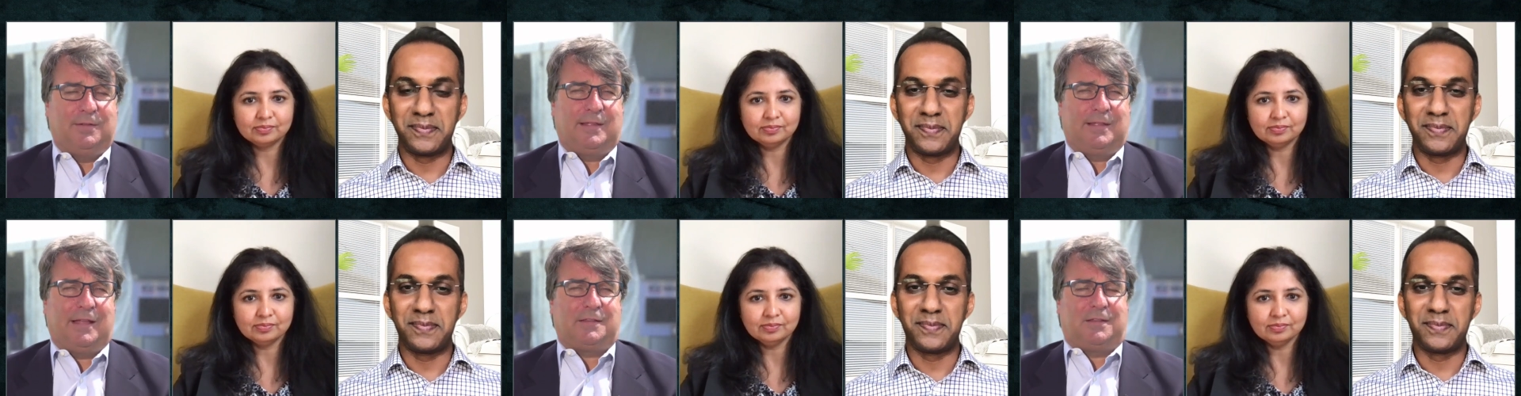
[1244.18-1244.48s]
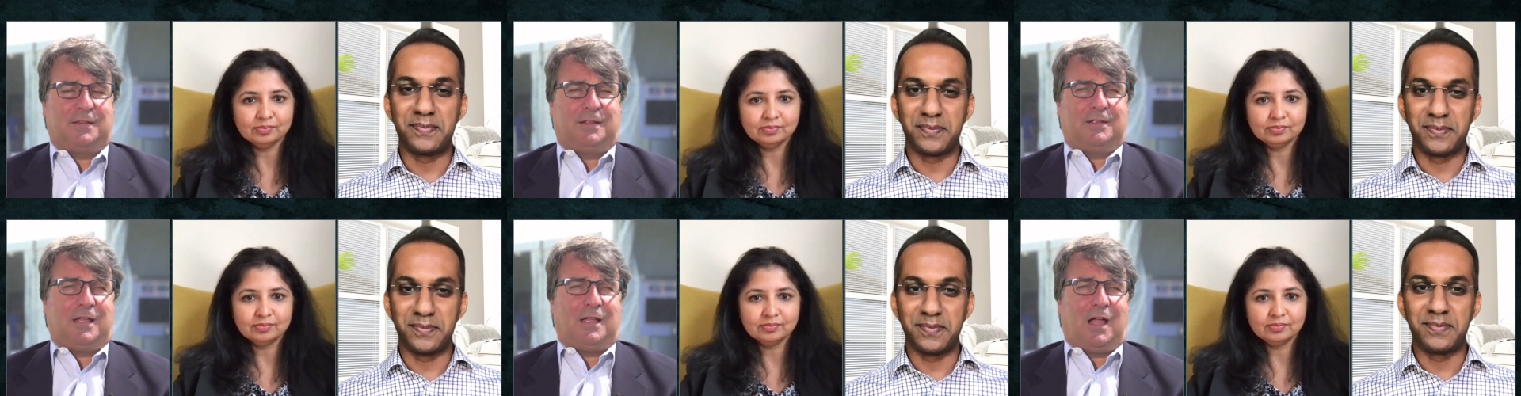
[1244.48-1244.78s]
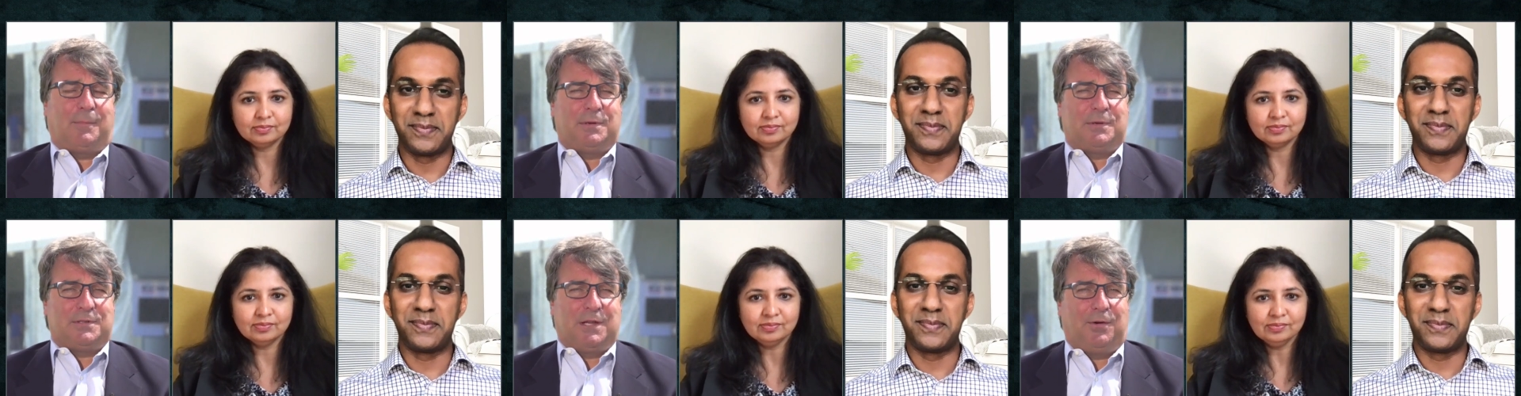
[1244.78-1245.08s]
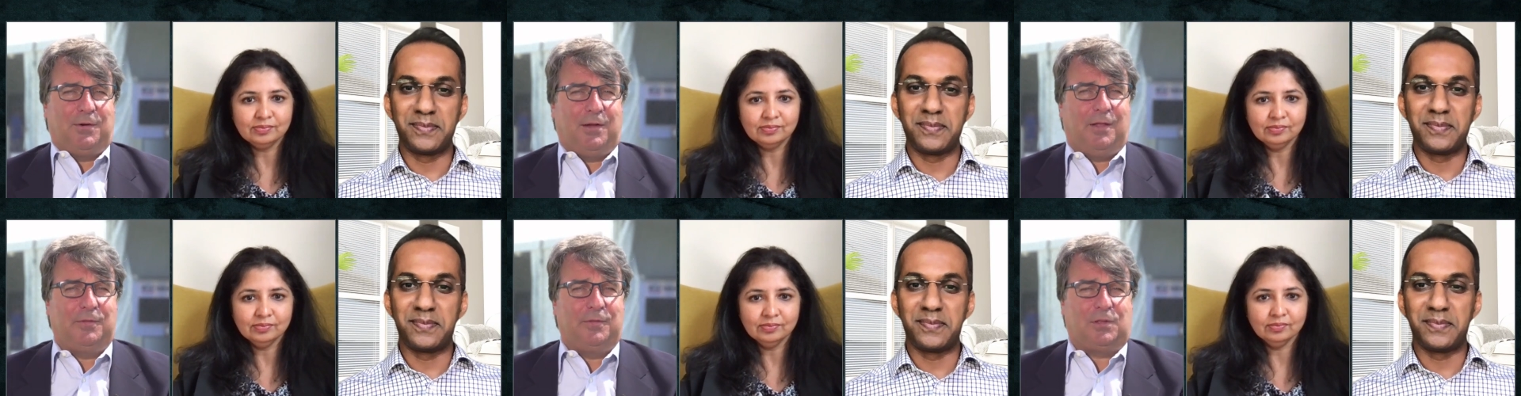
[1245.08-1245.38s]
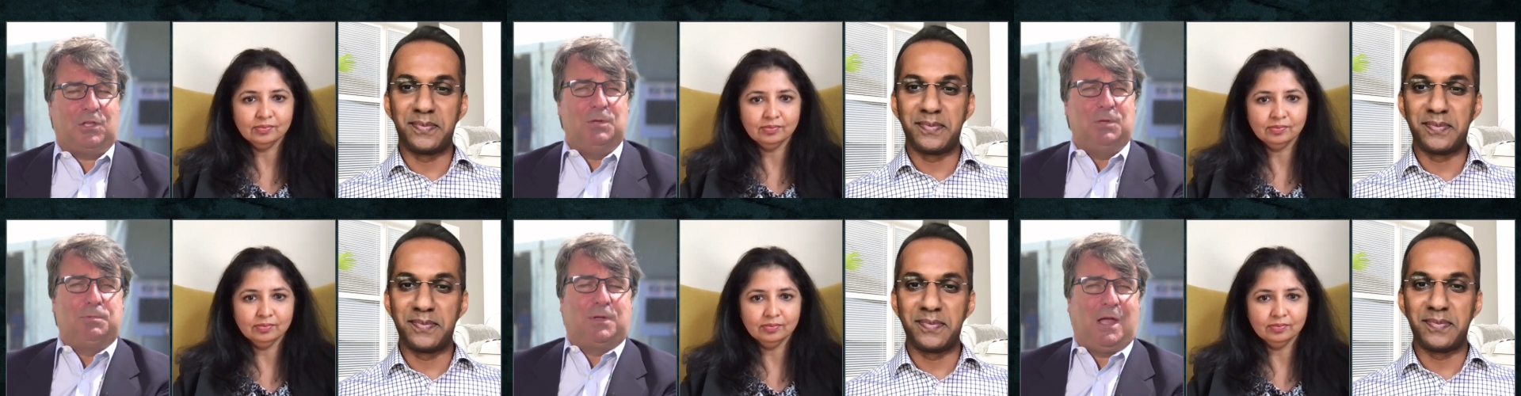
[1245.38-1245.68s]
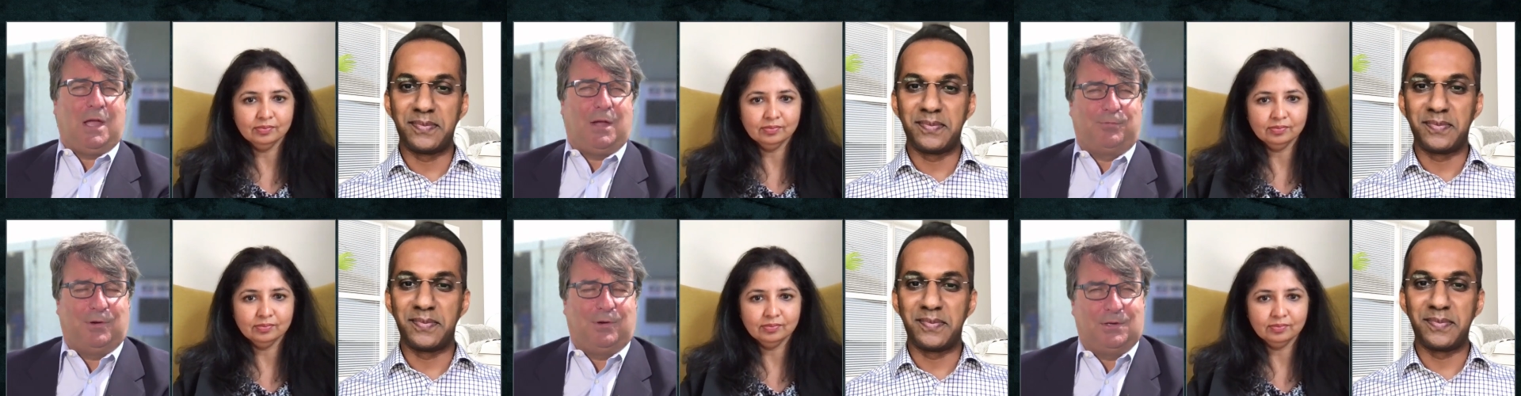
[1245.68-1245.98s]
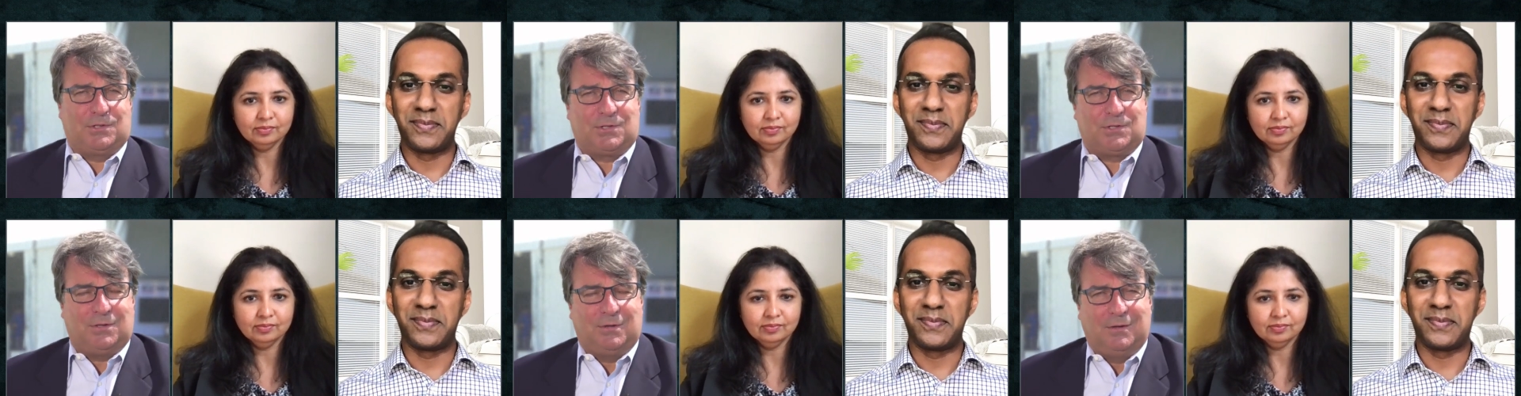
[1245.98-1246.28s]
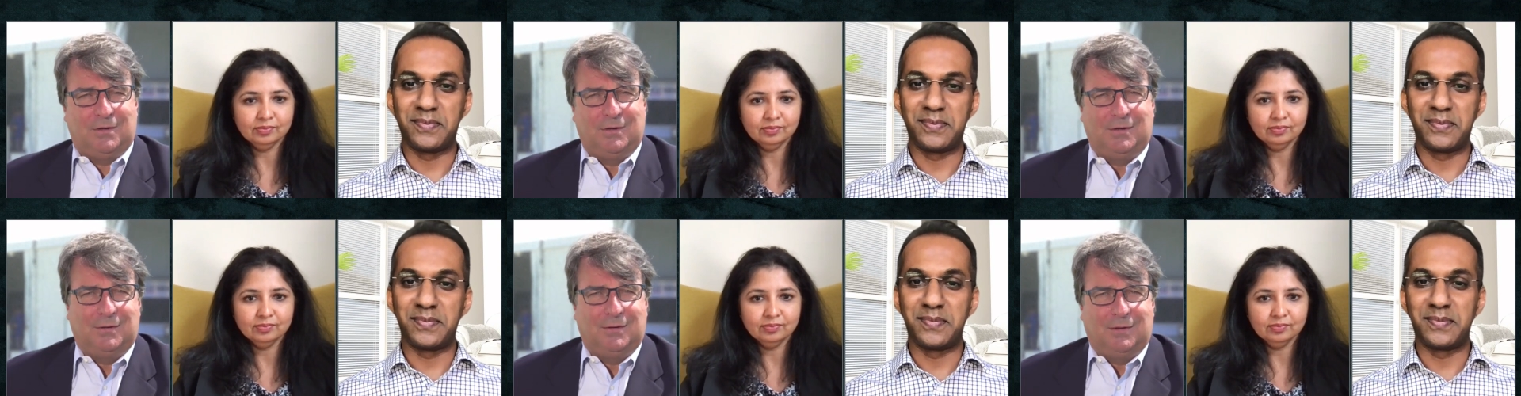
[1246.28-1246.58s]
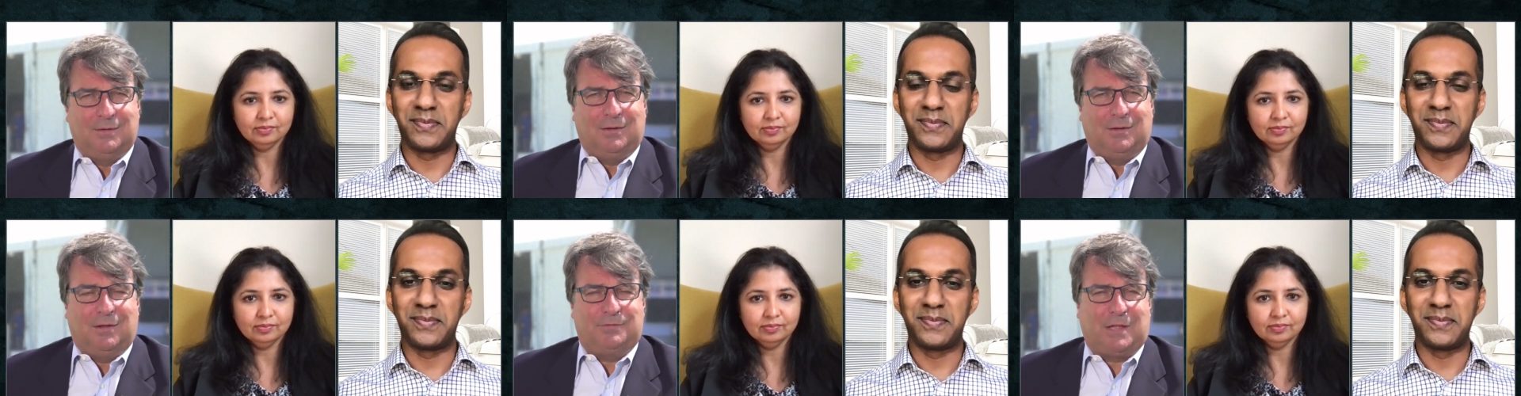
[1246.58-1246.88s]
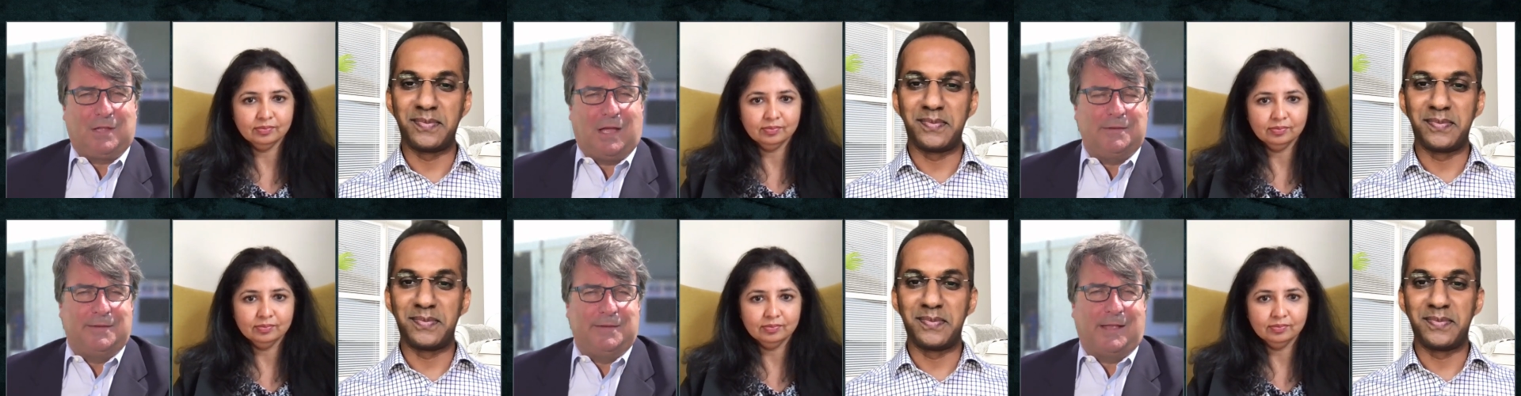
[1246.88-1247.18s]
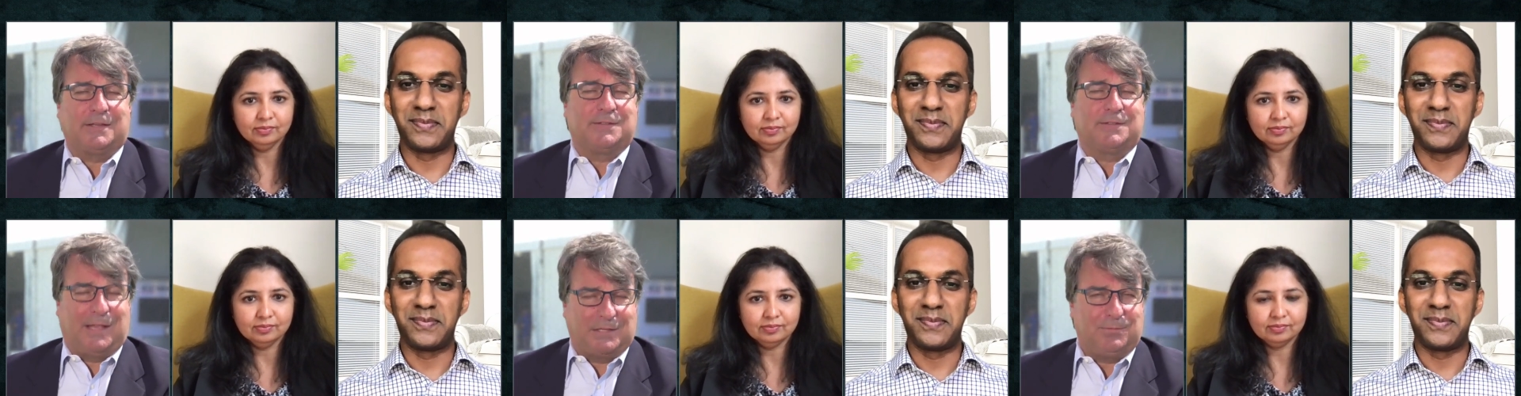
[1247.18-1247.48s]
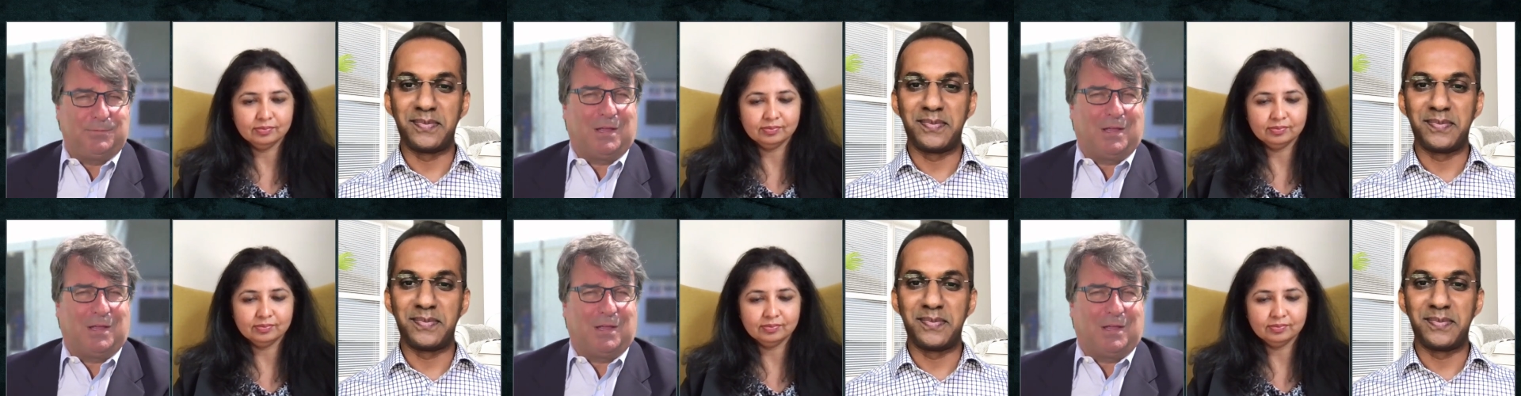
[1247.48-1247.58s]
Speaker 1: that commentary on the cube coverage of next thanks for